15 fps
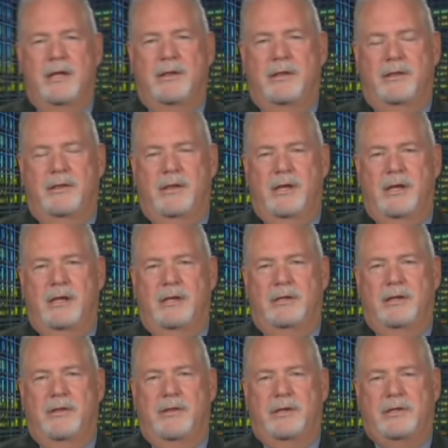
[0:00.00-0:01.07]
the
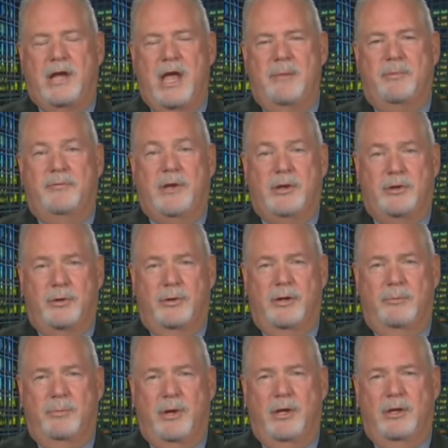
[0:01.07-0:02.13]
type of
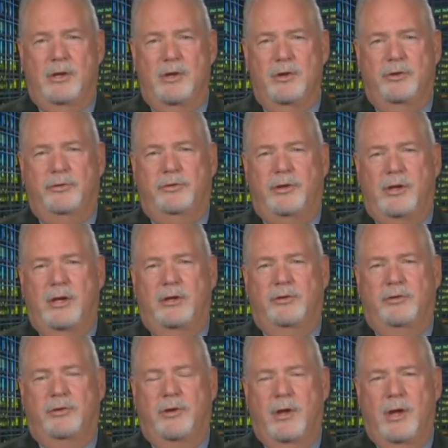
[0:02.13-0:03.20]
deterrent being used
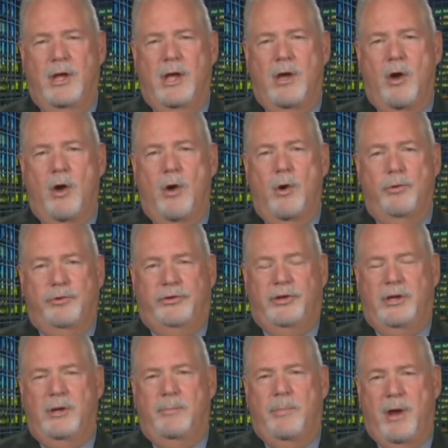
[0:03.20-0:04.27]
is
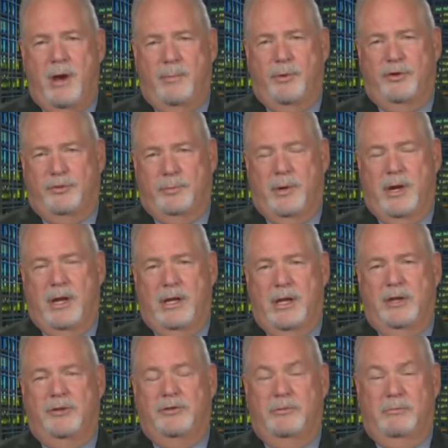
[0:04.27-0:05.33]
OC pepper spray.
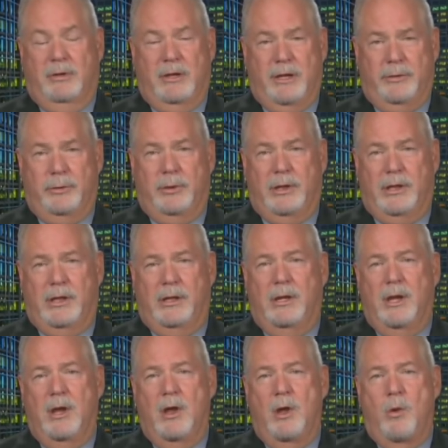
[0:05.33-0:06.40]
It's literally
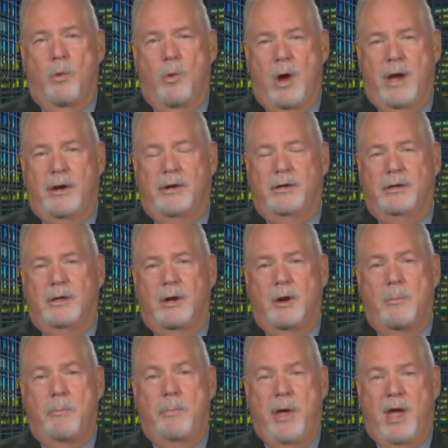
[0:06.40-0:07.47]
water,
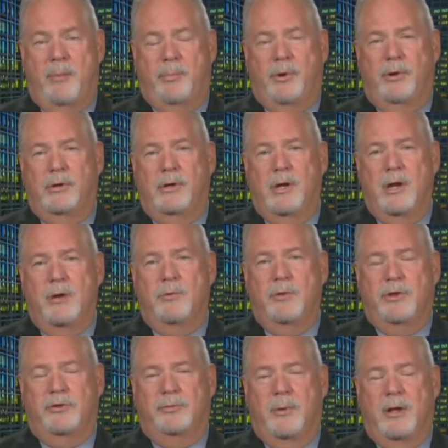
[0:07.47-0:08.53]
pepper,
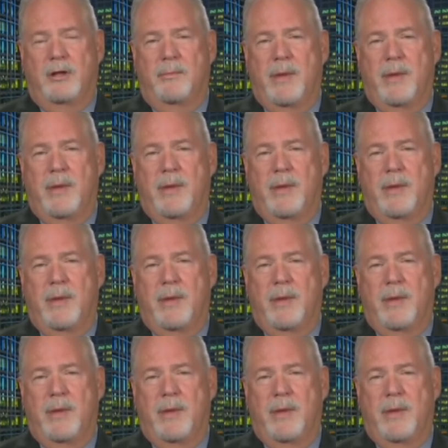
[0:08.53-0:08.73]
with a small